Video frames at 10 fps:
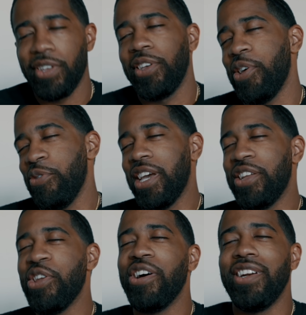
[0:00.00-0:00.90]
Okay,
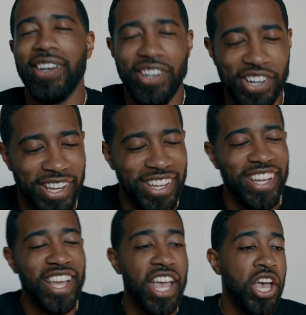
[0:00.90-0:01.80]
no.
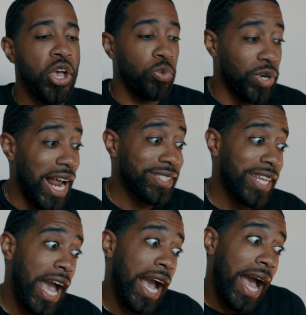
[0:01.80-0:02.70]
When I say
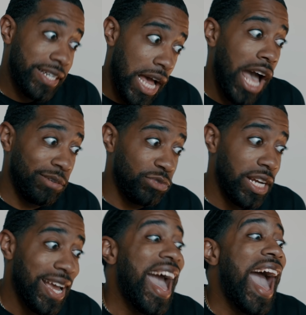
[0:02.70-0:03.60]
I got time,
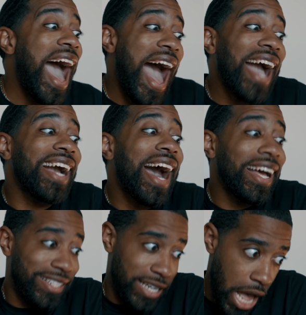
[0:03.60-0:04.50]
G, I
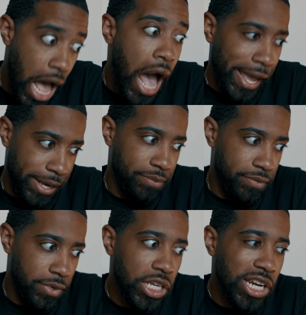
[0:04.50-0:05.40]
got time. You know